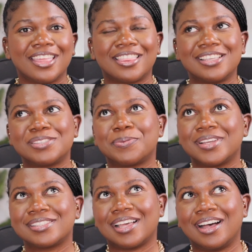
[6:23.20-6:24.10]
This
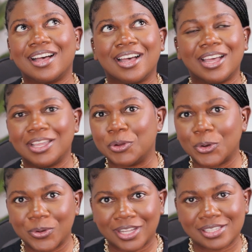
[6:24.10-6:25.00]
was in
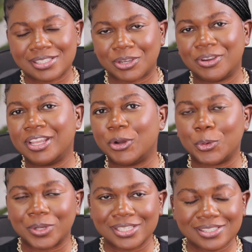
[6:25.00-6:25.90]
August, early
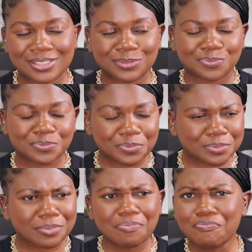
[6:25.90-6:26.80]
August.
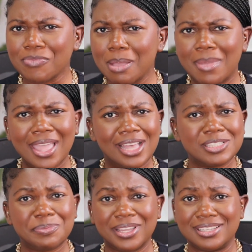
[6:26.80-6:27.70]
My
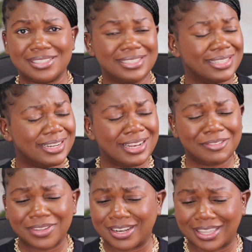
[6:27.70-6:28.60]
husband, he didn't
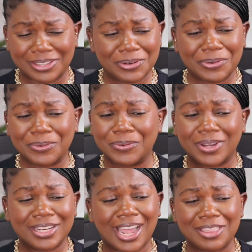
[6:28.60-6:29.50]
even, like, you know,
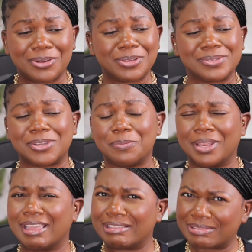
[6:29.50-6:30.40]
I thought he was gonna
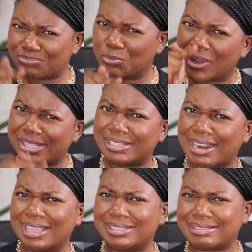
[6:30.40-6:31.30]
be like, what did
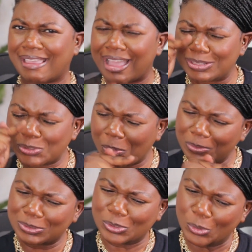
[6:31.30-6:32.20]
I say? I
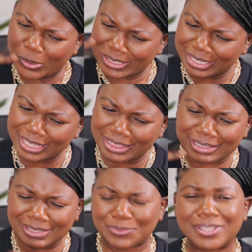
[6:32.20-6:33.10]
told you, see,
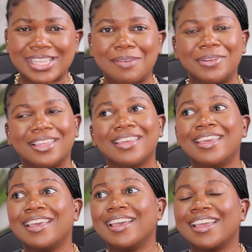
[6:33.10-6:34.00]
this is what's happening.
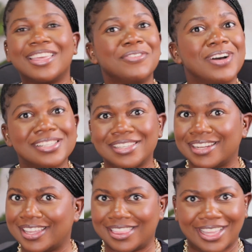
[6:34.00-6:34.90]
He wasn't
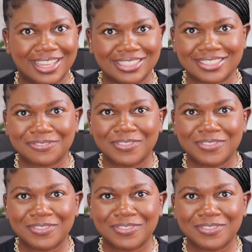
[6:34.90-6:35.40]
like that.